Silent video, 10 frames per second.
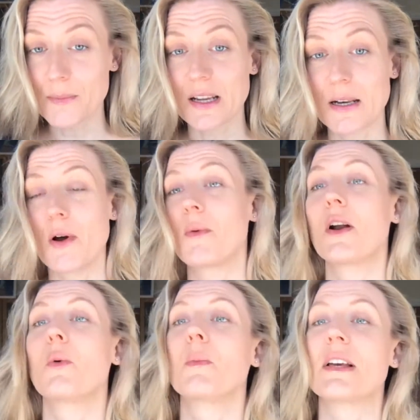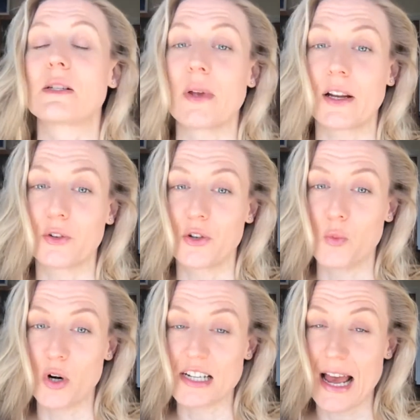In a moment I will be explaining to you
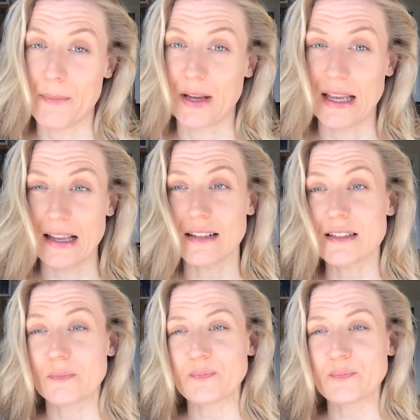what tapping is